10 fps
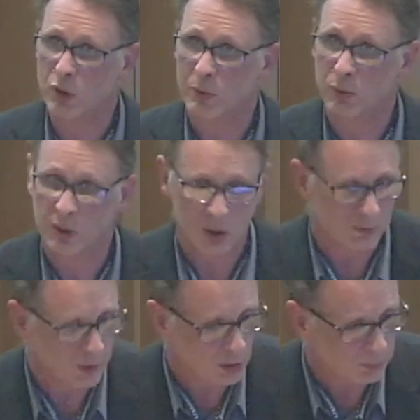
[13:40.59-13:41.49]
between
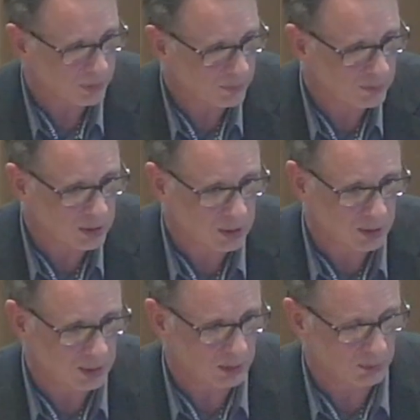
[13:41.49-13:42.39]
different
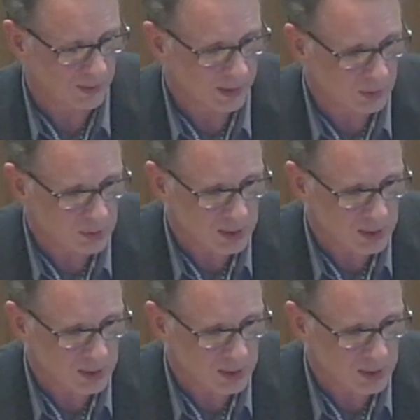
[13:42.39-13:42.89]
p53 variants,